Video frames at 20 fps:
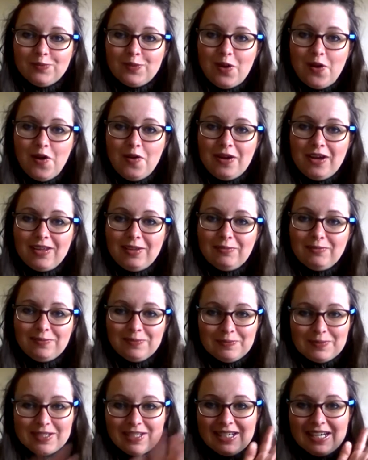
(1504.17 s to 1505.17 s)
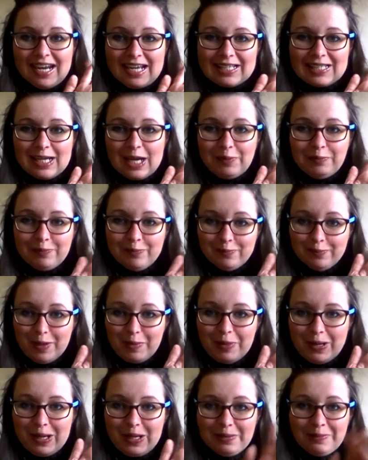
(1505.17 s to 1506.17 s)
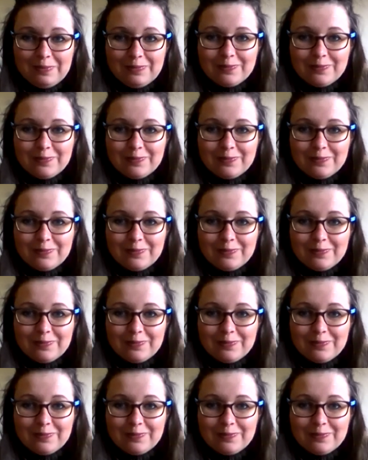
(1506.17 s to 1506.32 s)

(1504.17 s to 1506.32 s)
Alright then, see you next time. Bye bye.